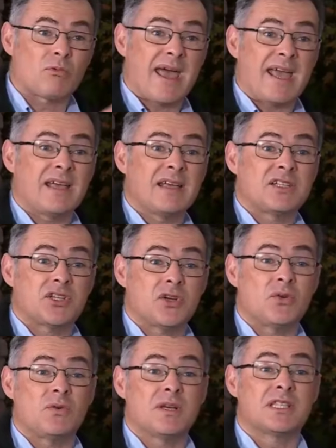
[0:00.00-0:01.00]
just a way
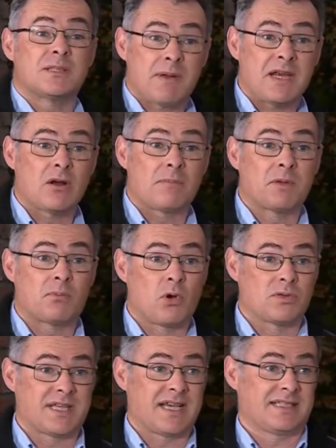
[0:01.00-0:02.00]
to speed up
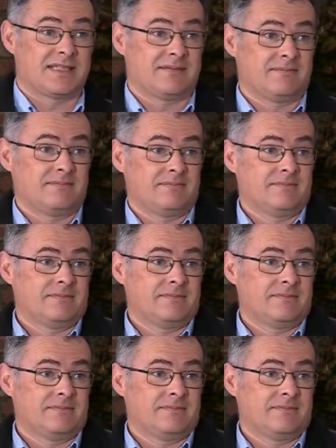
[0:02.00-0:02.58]
the process.